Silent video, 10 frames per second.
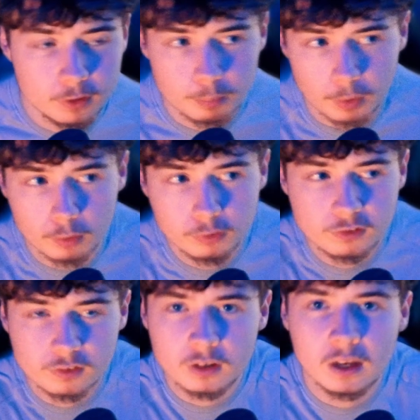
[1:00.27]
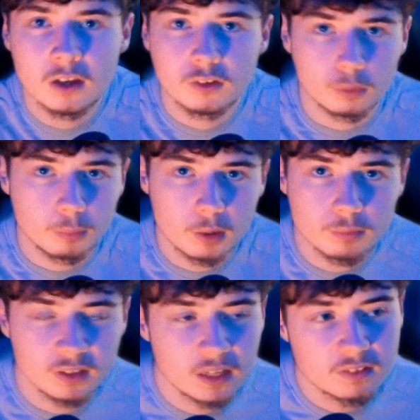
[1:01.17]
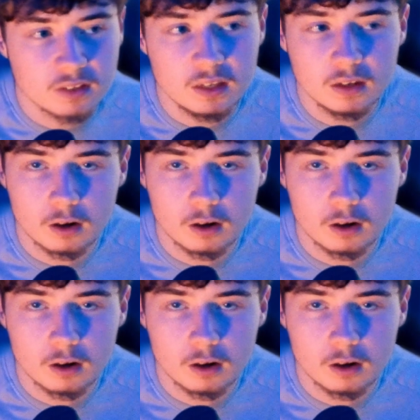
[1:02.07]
posts. Sometimes it gets hit